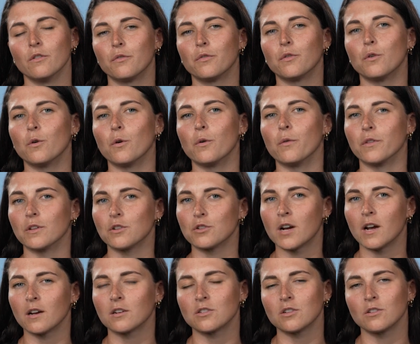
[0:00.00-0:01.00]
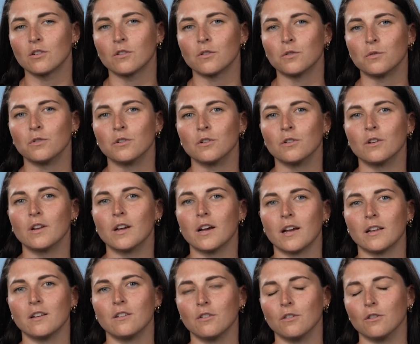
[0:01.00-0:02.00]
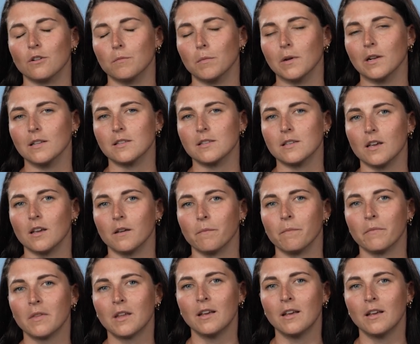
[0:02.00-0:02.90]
for the traction on the road and durability.